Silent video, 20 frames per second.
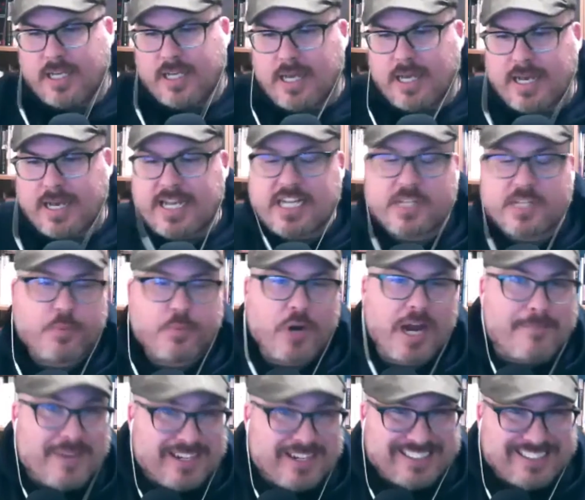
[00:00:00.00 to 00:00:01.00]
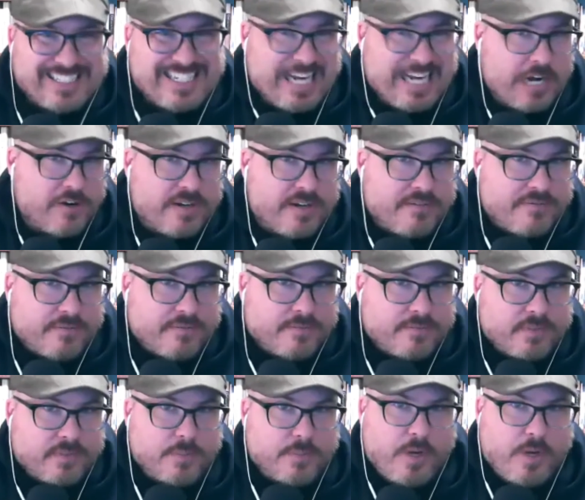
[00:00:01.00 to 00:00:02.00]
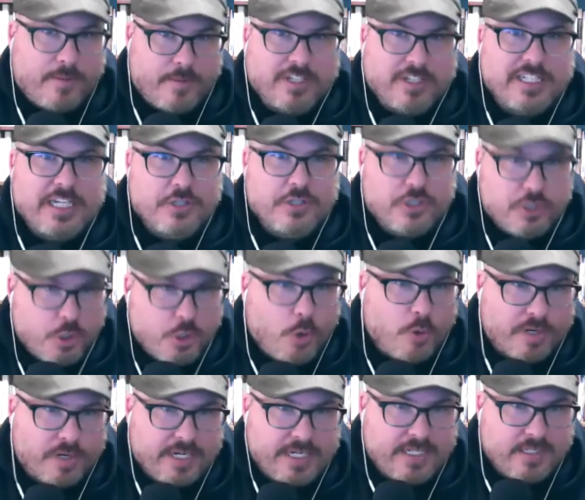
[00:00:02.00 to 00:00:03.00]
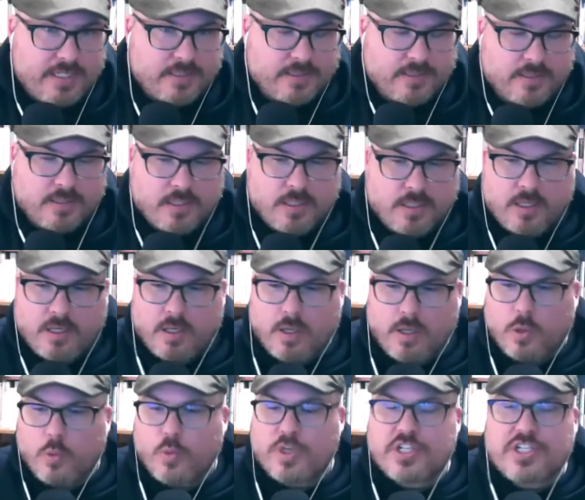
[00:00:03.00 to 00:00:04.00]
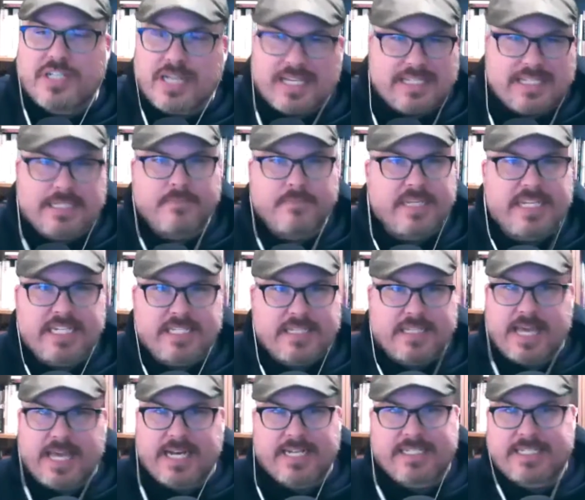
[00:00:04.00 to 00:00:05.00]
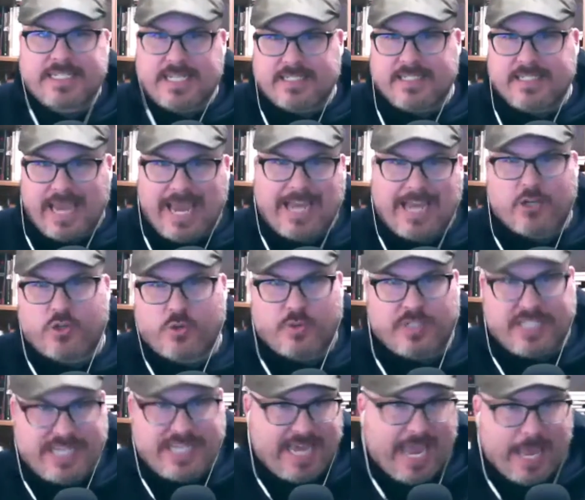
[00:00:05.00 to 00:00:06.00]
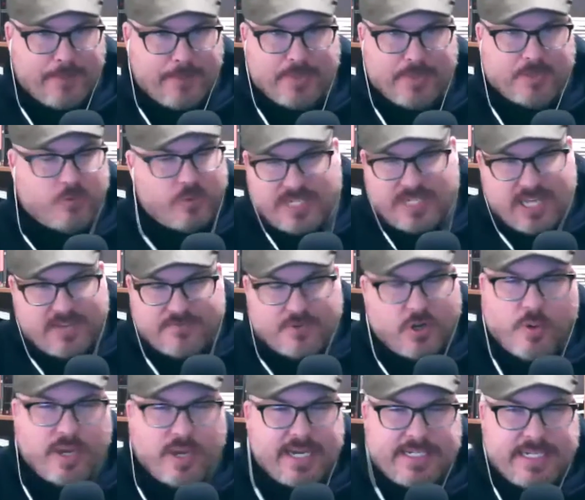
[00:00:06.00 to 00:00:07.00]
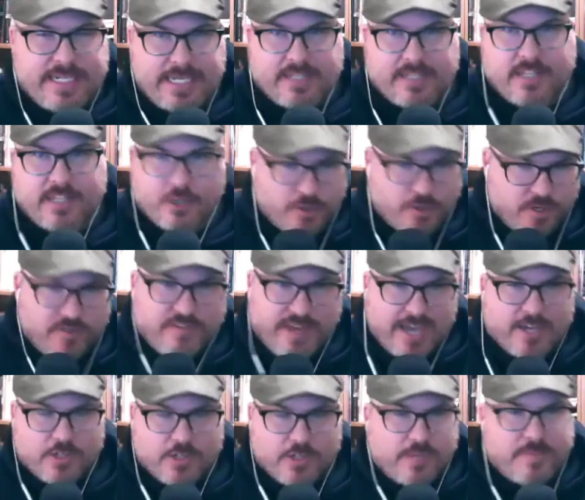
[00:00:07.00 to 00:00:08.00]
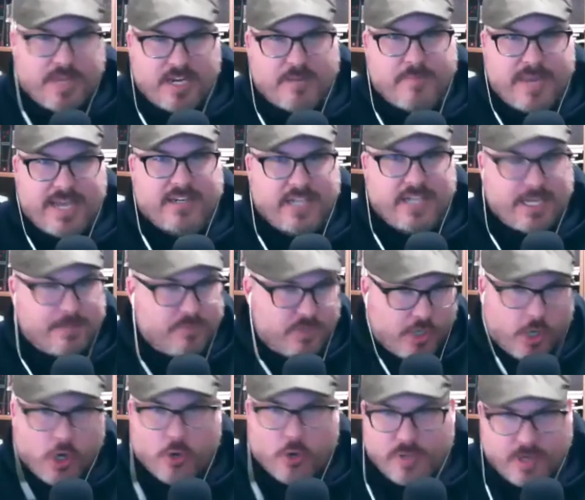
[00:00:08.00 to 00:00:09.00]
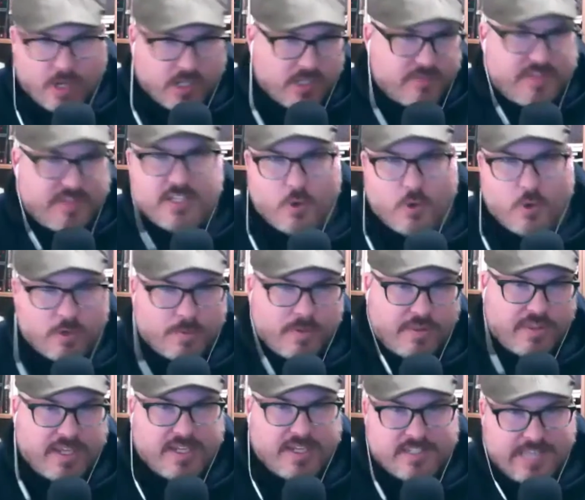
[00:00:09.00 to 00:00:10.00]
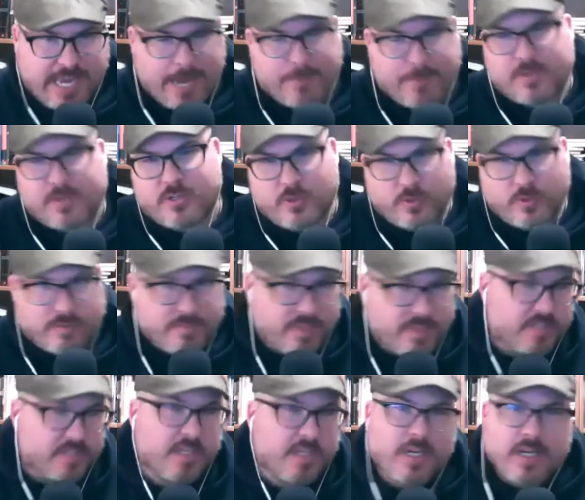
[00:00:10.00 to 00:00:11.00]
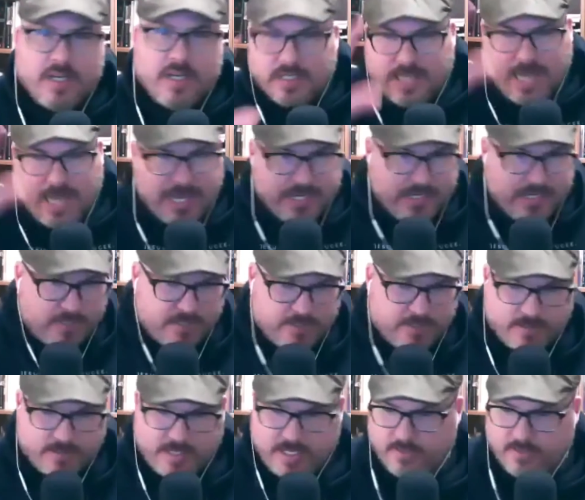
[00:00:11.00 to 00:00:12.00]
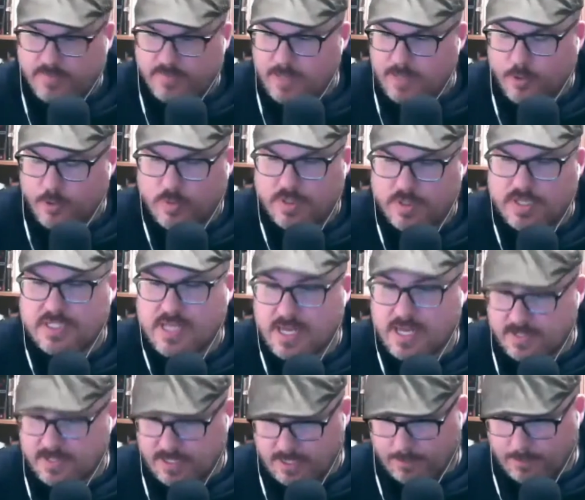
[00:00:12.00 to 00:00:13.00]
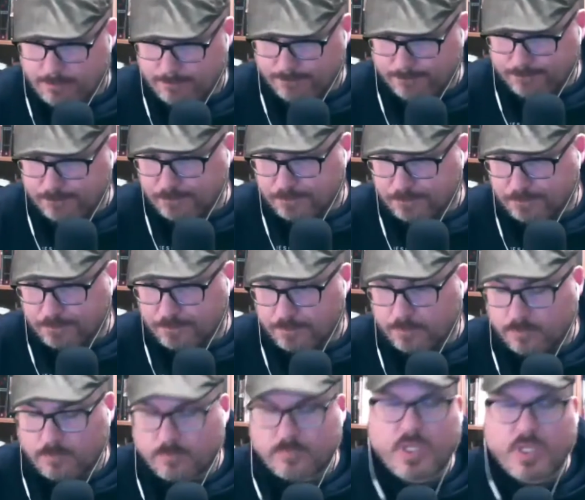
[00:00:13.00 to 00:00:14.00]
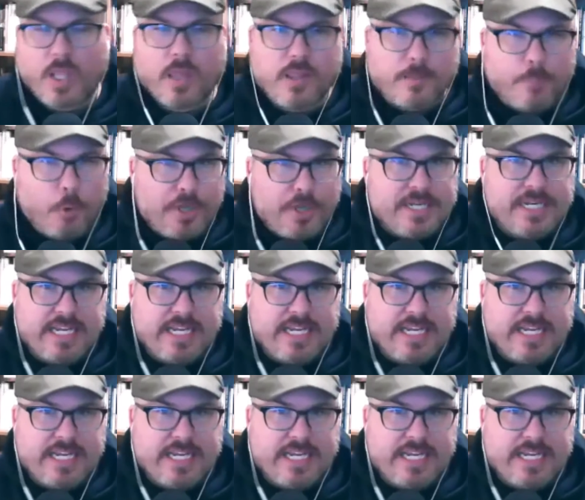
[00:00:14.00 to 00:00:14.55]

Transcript: It is primarily narrative, primarily a story, which doesn't mean that it didn't actually happen. We have no idea. There could have actually been a man named Job, and all of these horrible things happened to him, and God and people were discussing him. The point